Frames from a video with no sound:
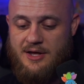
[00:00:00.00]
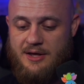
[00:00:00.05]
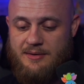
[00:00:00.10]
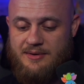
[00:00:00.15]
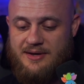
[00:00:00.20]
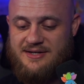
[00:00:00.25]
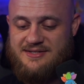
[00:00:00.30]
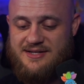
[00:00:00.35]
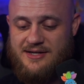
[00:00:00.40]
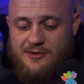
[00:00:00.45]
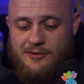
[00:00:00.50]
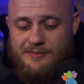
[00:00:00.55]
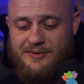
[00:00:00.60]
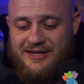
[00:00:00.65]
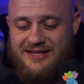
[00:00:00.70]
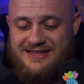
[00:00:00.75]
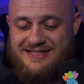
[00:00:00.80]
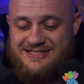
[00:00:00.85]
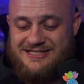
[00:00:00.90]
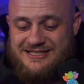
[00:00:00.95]
because they normally
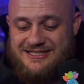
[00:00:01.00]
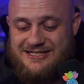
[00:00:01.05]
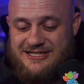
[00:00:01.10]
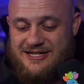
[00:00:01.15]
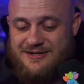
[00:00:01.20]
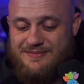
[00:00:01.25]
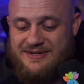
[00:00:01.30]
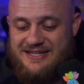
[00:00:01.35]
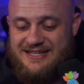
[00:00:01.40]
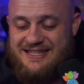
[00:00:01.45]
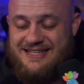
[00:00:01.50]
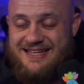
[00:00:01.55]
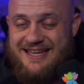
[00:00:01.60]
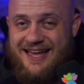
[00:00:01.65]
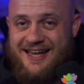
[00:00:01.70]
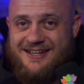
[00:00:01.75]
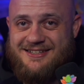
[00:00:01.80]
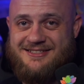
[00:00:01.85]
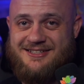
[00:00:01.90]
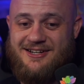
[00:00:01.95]
get that Starmie
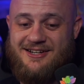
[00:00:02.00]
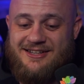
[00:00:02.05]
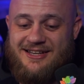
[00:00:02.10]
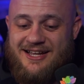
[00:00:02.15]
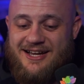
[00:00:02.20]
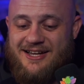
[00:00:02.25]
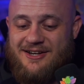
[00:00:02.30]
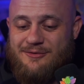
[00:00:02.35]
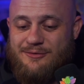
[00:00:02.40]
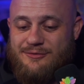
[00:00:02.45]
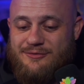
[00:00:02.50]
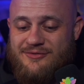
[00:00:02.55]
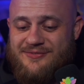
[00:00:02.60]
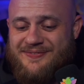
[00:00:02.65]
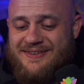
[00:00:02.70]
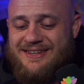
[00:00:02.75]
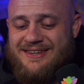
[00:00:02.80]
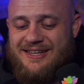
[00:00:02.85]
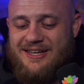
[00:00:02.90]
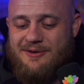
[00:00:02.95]
EX online
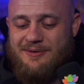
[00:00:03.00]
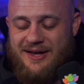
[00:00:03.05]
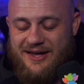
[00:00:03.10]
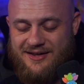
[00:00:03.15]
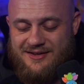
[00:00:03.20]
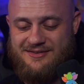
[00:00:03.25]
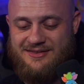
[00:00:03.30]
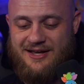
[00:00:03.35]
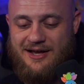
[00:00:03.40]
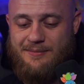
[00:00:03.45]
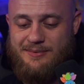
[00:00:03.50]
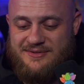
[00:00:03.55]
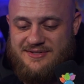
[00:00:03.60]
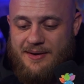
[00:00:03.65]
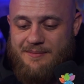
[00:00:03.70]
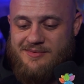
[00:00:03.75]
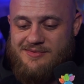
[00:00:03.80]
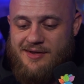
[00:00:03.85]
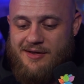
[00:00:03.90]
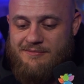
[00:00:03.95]
really quick the couple
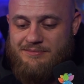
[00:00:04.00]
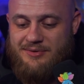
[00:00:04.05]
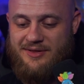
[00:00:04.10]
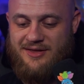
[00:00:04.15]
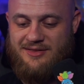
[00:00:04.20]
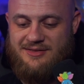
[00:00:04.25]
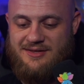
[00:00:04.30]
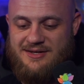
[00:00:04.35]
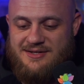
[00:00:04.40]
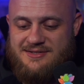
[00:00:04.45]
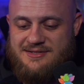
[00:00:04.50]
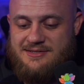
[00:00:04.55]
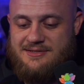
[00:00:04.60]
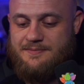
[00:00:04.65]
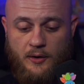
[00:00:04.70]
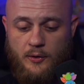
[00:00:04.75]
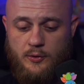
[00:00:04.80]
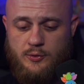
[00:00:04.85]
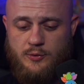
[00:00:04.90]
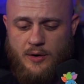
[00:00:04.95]
times I've played this.
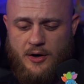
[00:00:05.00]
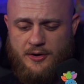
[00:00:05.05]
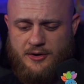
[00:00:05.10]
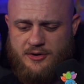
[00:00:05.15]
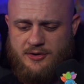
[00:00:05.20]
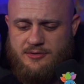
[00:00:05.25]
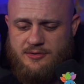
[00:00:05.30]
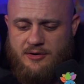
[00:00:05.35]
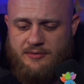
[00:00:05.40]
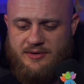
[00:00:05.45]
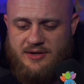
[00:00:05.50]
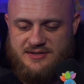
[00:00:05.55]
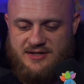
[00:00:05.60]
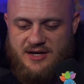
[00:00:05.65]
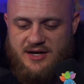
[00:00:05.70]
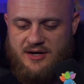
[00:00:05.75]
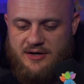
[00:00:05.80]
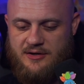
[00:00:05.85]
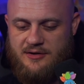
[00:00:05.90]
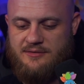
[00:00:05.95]
Ooh, Articuno.
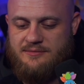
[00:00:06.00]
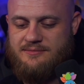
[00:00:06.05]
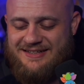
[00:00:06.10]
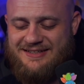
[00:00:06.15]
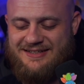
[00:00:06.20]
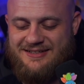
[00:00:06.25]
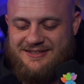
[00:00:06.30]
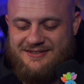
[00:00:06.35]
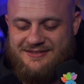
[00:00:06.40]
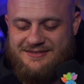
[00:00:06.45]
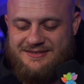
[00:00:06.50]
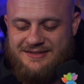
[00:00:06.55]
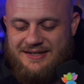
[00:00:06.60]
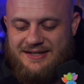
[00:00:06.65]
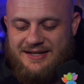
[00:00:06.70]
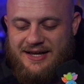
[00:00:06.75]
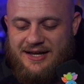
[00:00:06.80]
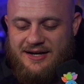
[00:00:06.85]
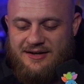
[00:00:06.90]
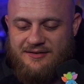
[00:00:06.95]
Uh-oh.
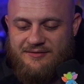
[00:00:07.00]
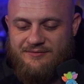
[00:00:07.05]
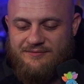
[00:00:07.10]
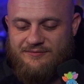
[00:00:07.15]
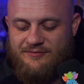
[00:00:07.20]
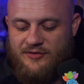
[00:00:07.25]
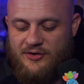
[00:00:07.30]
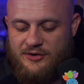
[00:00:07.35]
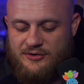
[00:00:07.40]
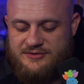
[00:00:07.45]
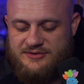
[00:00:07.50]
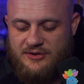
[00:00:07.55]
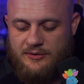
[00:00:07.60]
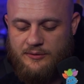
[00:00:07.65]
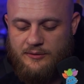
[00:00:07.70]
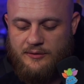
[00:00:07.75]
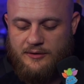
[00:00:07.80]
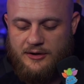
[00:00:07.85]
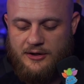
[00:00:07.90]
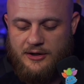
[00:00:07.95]
I get a
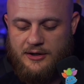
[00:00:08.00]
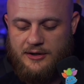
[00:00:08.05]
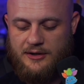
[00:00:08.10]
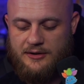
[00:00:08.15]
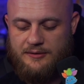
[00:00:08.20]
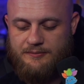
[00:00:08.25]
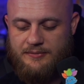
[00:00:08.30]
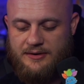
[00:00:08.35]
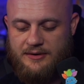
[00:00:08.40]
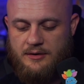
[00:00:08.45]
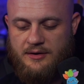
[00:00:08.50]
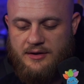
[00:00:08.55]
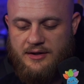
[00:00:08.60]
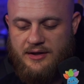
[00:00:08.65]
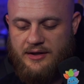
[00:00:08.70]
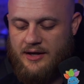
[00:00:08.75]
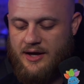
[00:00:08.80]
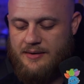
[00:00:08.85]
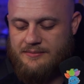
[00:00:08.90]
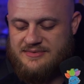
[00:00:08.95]
Voltorb,
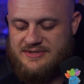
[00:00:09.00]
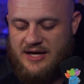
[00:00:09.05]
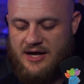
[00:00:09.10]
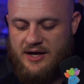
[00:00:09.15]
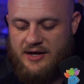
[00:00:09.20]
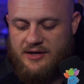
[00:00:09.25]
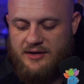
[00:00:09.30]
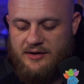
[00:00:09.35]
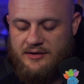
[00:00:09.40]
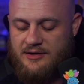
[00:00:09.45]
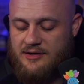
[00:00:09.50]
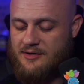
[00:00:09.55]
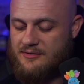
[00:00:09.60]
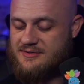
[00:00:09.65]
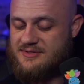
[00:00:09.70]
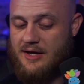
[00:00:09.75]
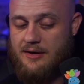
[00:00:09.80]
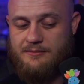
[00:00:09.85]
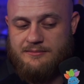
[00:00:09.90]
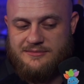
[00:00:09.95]
Helioptile, you know,
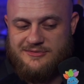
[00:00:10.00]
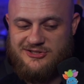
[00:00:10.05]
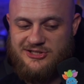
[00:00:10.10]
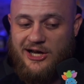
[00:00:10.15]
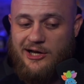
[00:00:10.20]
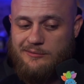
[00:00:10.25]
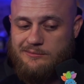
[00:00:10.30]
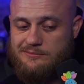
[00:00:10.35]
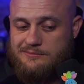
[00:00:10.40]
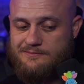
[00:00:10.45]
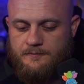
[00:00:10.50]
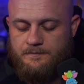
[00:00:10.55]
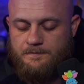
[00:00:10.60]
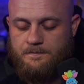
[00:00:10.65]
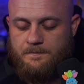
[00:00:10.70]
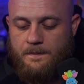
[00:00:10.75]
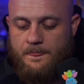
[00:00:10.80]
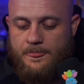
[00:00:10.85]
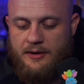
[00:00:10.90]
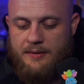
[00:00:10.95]
something.
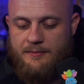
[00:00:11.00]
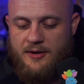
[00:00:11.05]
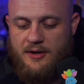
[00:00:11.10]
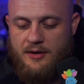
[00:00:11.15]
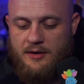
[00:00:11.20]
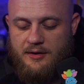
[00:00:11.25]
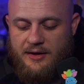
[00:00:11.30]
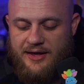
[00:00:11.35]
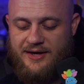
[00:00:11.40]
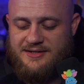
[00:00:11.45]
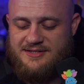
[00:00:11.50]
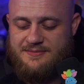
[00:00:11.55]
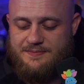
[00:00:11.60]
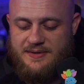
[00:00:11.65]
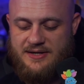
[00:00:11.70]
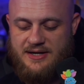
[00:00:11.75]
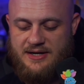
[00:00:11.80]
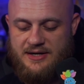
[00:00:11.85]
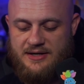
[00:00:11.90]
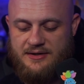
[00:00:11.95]
Pokeball,
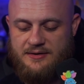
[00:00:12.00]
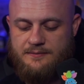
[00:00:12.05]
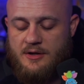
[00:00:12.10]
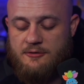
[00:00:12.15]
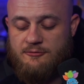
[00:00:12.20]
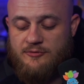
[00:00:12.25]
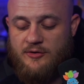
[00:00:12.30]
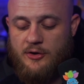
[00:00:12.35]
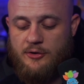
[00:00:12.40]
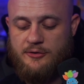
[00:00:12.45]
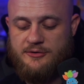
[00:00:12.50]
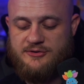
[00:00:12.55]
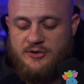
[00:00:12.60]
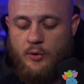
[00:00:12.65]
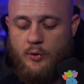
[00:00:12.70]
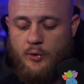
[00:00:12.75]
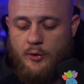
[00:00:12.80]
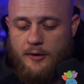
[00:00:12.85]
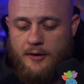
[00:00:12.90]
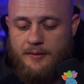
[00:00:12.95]
X-Speed,
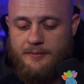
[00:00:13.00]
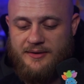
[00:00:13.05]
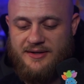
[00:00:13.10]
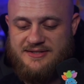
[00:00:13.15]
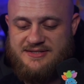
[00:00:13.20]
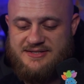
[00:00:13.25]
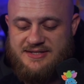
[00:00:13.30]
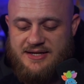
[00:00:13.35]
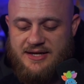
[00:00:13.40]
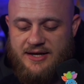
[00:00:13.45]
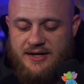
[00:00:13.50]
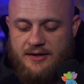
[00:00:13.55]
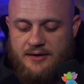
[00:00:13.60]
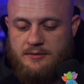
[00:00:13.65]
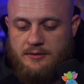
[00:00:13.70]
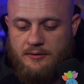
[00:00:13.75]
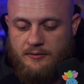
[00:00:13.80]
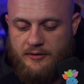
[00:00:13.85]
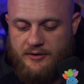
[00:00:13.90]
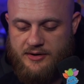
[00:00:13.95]
Voltorb, let's see it.
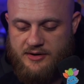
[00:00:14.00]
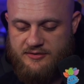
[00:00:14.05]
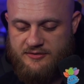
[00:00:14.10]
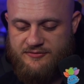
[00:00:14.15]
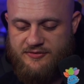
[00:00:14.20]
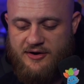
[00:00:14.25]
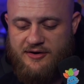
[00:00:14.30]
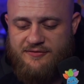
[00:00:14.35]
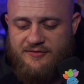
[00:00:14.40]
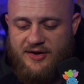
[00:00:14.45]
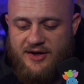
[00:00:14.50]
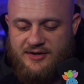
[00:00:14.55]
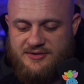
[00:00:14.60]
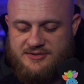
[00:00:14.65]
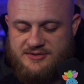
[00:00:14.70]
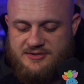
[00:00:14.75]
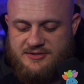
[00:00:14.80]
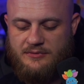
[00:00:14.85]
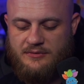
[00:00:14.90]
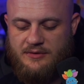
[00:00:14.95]
Or another
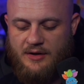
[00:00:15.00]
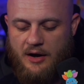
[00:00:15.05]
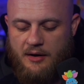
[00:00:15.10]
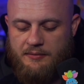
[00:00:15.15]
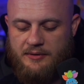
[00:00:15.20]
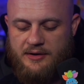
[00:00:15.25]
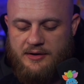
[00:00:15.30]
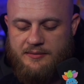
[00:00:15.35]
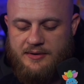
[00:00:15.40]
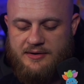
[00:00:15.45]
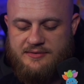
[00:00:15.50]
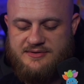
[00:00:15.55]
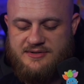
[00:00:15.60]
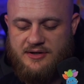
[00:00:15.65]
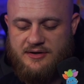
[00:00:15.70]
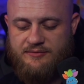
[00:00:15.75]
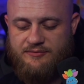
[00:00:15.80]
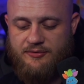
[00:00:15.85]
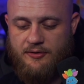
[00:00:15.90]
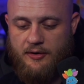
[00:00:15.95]
Farfetch'd. Not really what I was
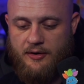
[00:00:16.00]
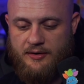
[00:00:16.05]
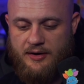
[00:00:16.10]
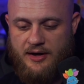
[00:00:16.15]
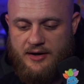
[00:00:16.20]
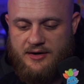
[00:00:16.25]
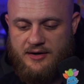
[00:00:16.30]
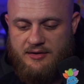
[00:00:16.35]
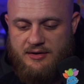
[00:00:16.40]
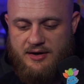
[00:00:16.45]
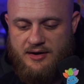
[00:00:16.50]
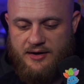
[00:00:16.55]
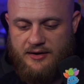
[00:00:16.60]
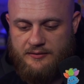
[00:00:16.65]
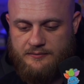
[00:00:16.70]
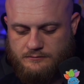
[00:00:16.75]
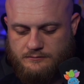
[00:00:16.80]
looking for, not gonna lie.